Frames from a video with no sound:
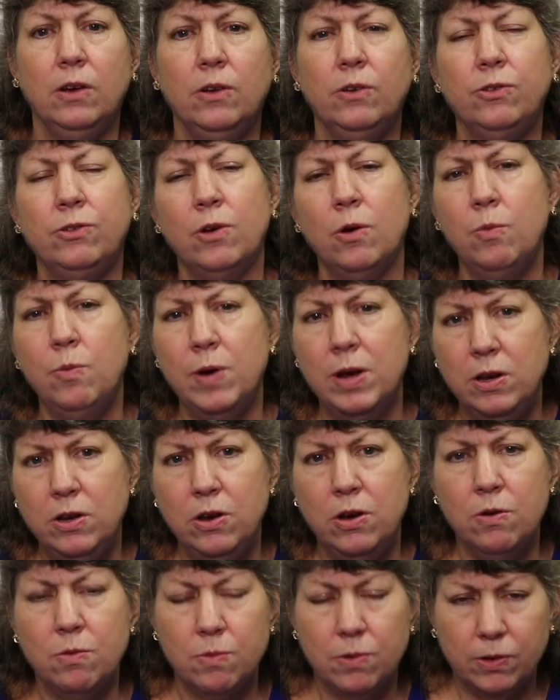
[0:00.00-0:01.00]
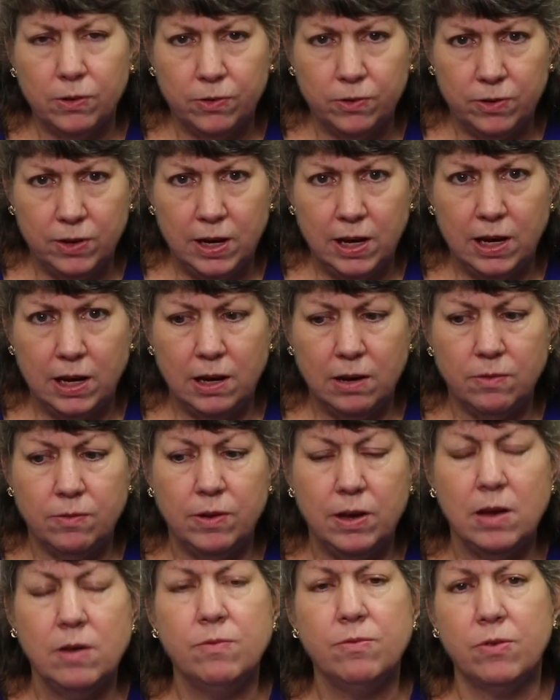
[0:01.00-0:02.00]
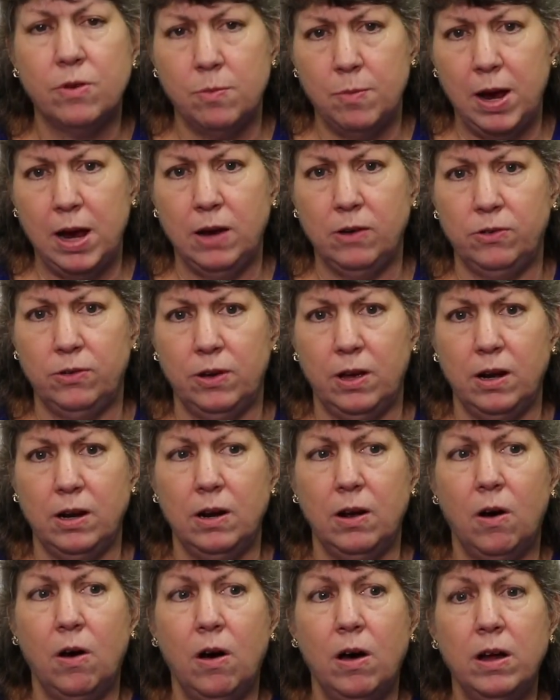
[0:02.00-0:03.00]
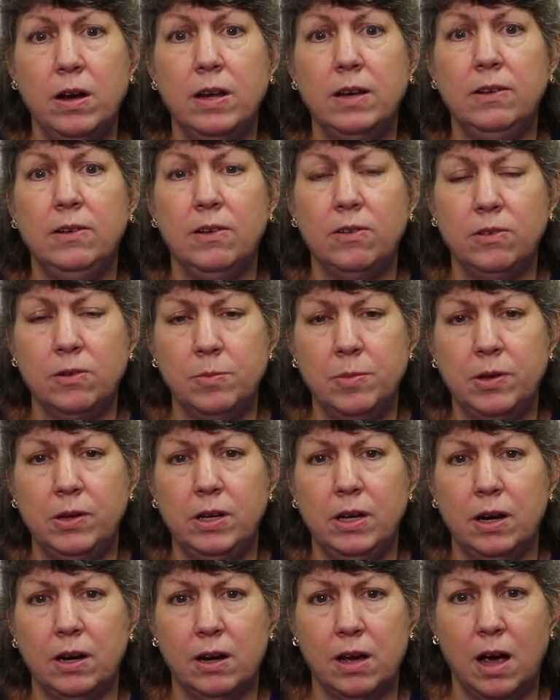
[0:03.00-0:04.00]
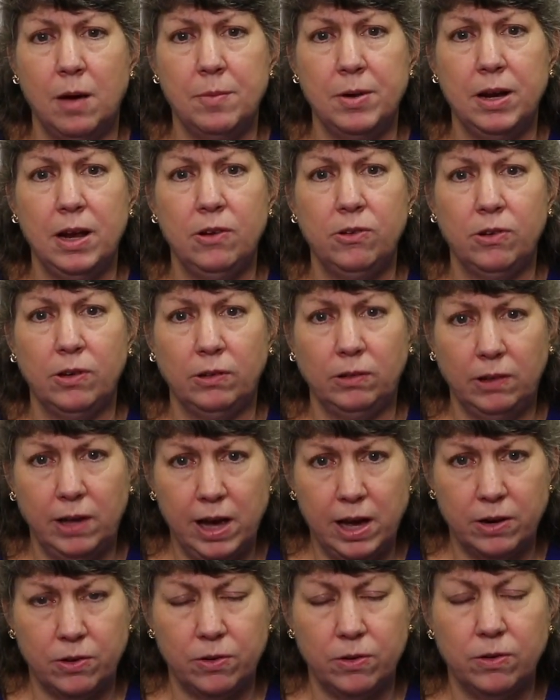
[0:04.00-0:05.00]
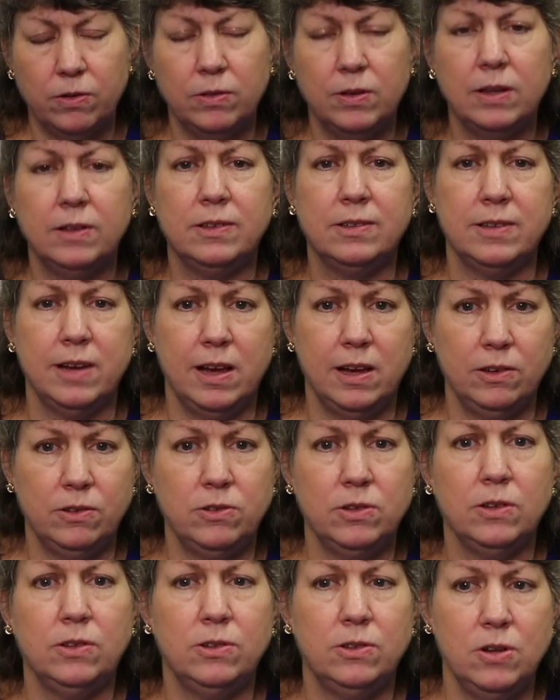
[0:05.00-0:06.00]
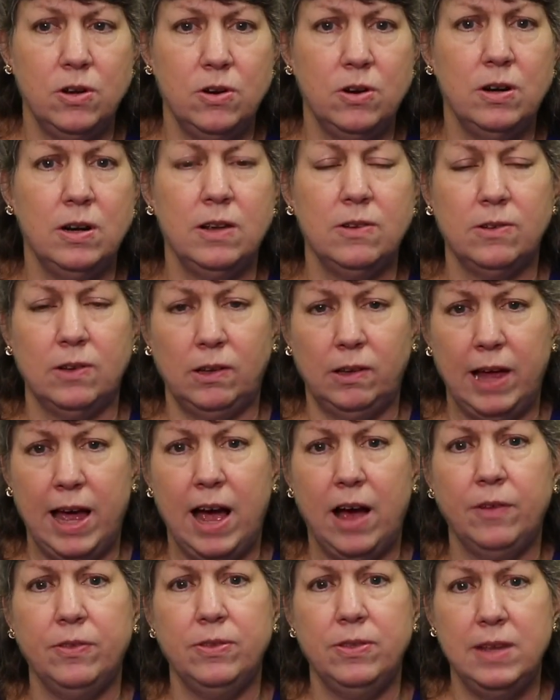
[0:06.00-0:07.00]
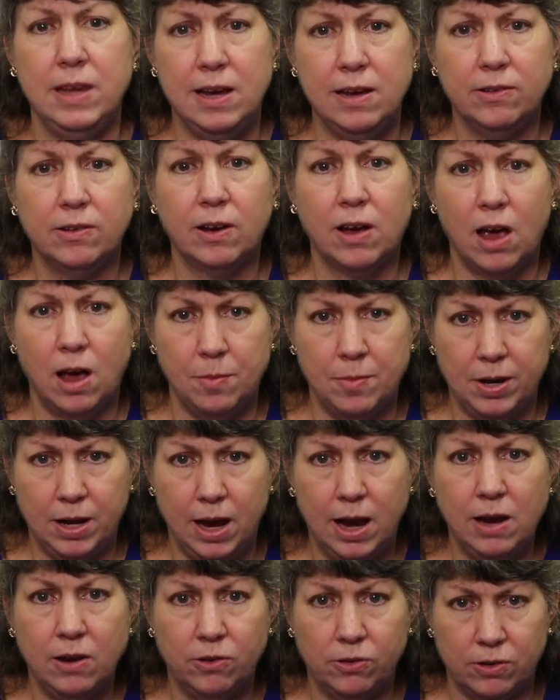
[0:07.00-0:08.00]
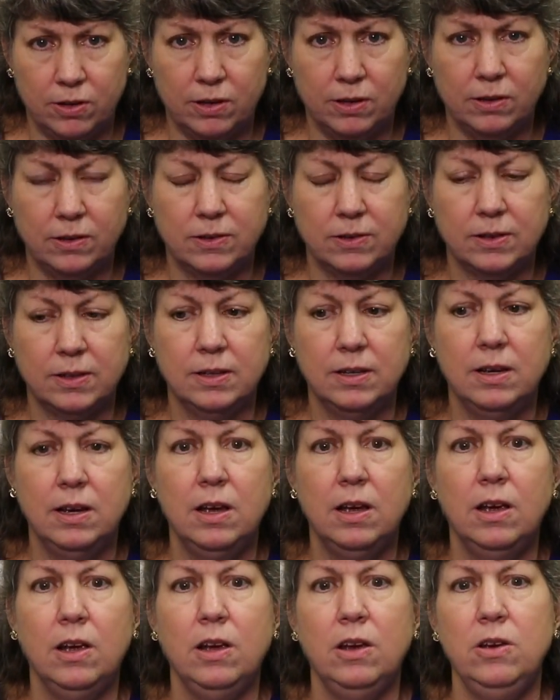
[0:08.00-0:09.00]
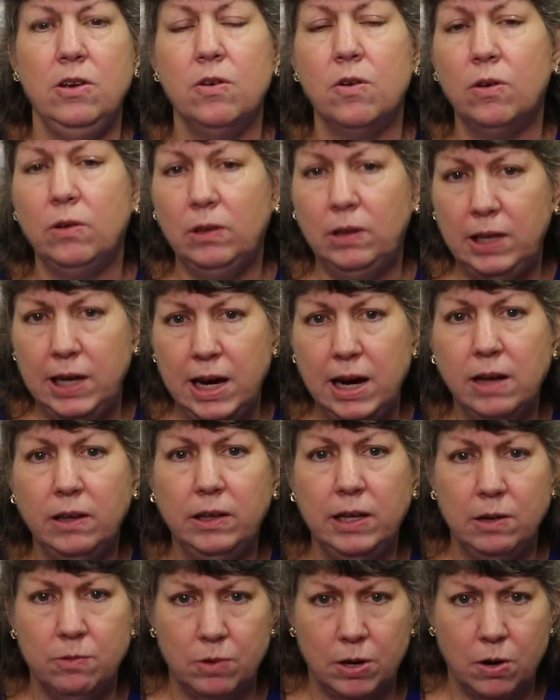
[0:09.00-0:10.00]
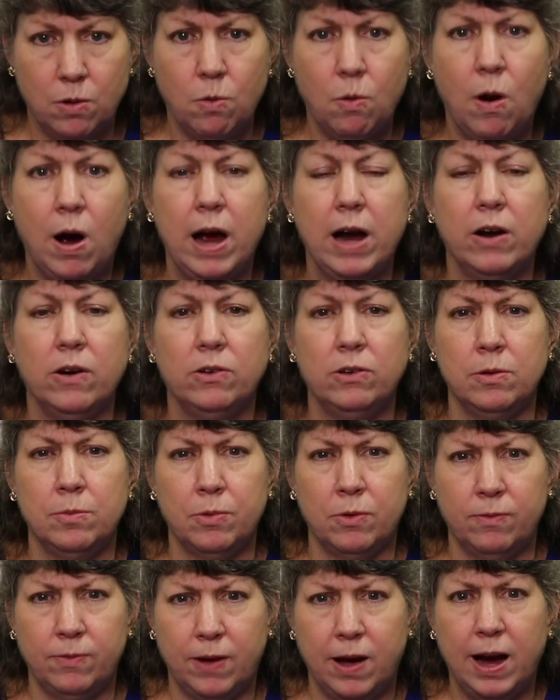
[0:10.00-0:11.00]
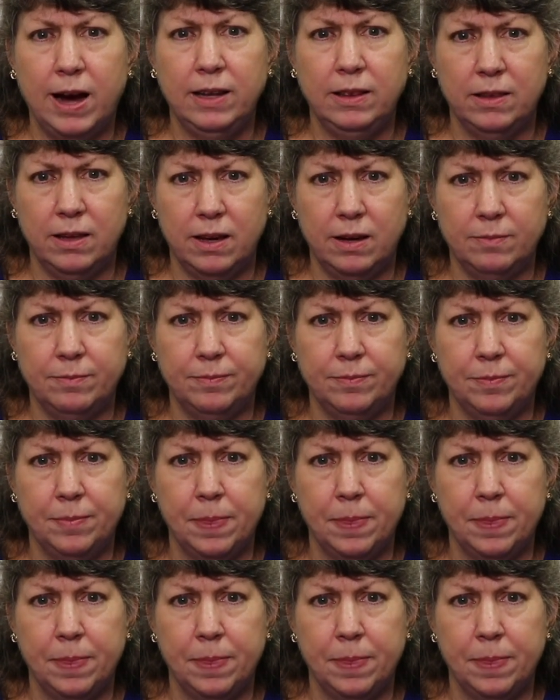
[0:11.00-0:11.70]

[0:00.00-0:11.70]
So when you receive information on a disability accommodation letter that says the student is allowed these accommodations, you're legally required to provide them.